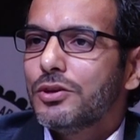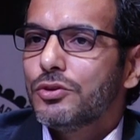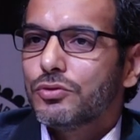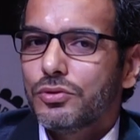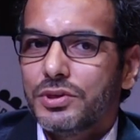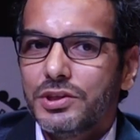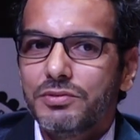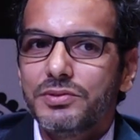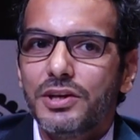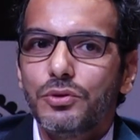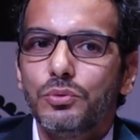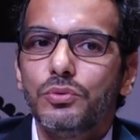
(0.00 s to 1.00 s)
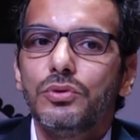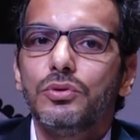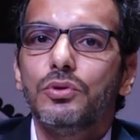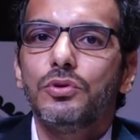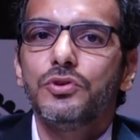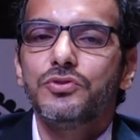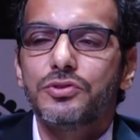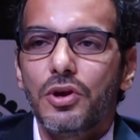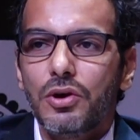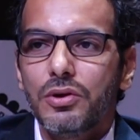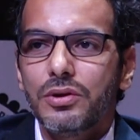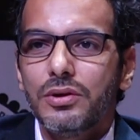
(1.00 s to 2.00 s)
right? So if the tool
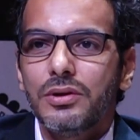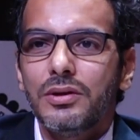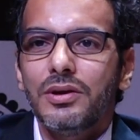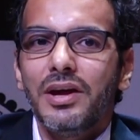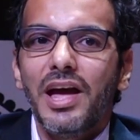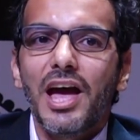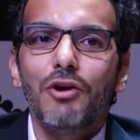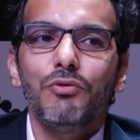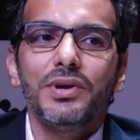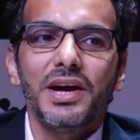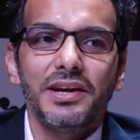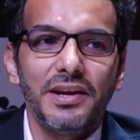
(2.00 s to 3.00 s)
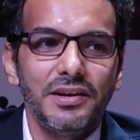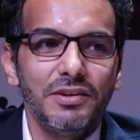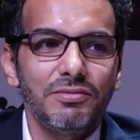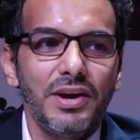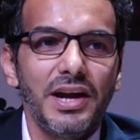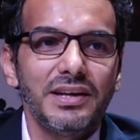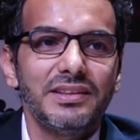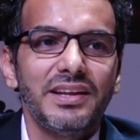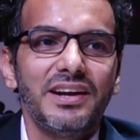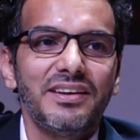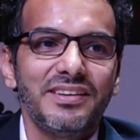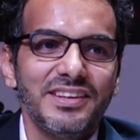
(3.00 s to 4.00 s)
goes wrong, have we
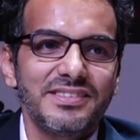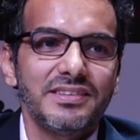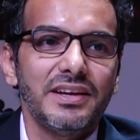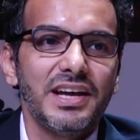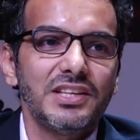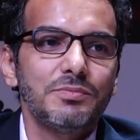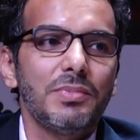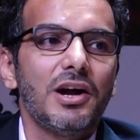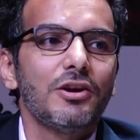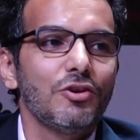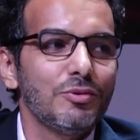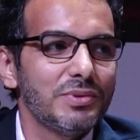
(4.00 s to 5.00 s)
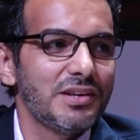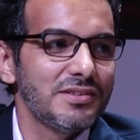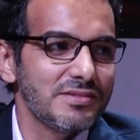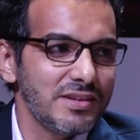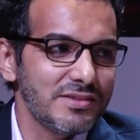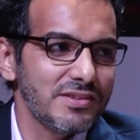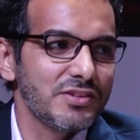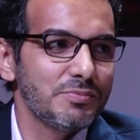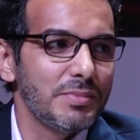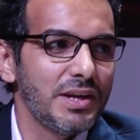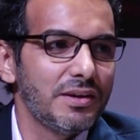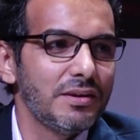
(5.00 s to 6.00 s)
identified that risk as part of the risk
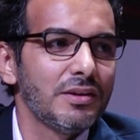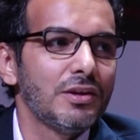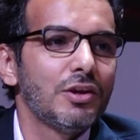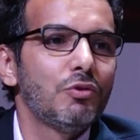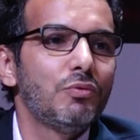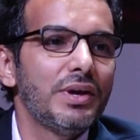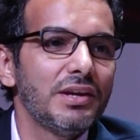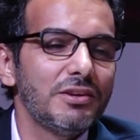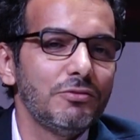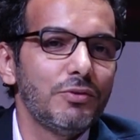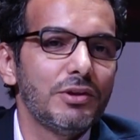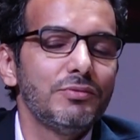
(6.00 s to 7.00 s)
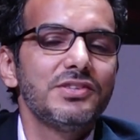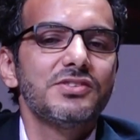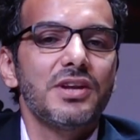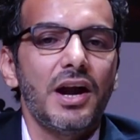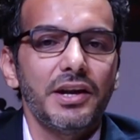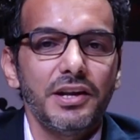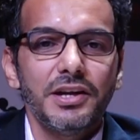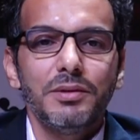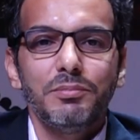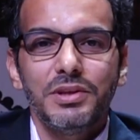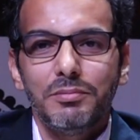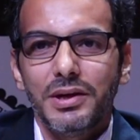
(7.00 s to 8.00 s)
assessment when we
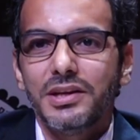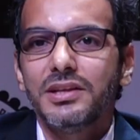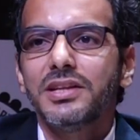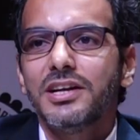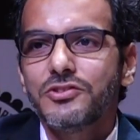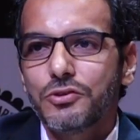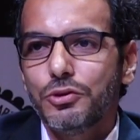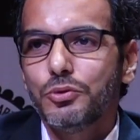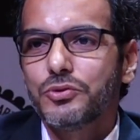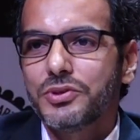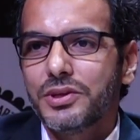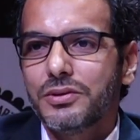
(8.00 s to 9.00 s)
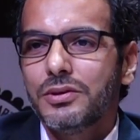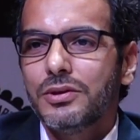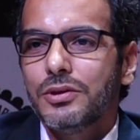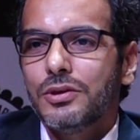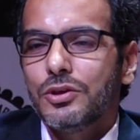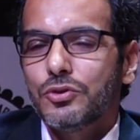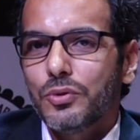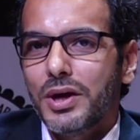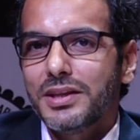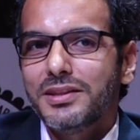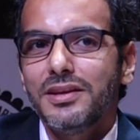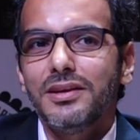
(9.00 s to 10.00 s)
started implementing that solution?
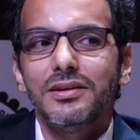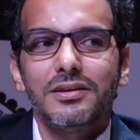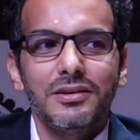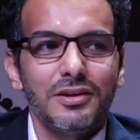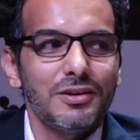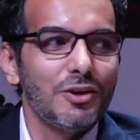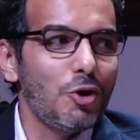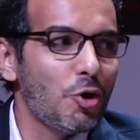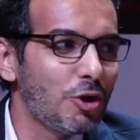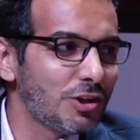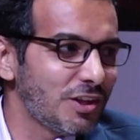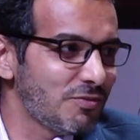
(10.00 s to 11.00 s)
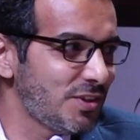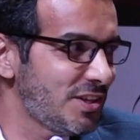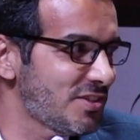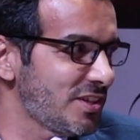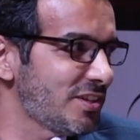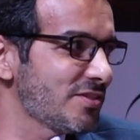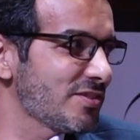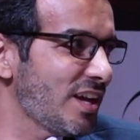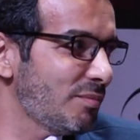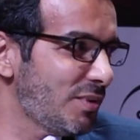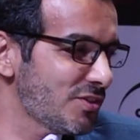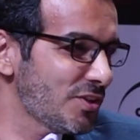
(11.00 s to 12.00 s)
So I think all the
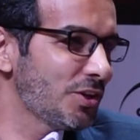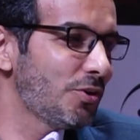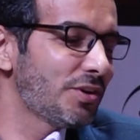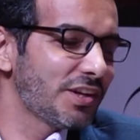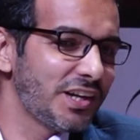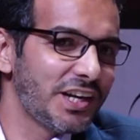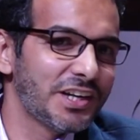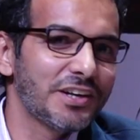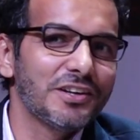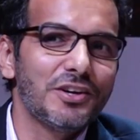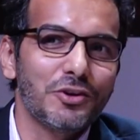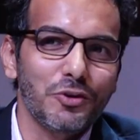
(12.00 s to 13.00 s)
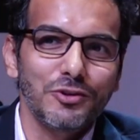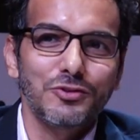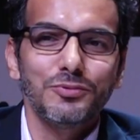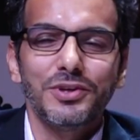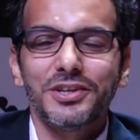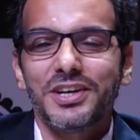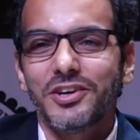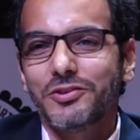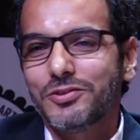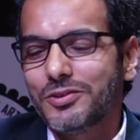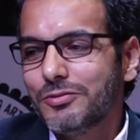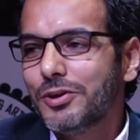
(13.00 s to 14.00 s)
features, cybersecurity related controls
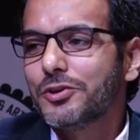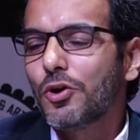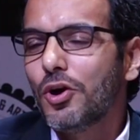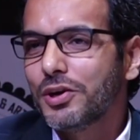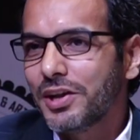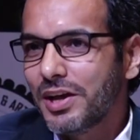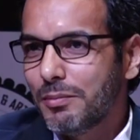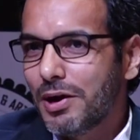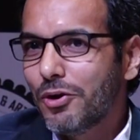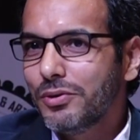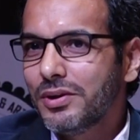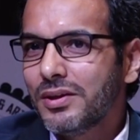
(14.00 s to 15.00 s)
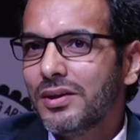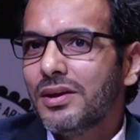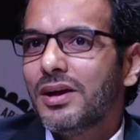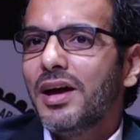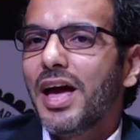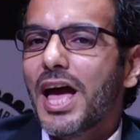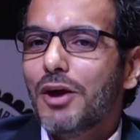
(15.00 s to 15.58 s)
were talked about.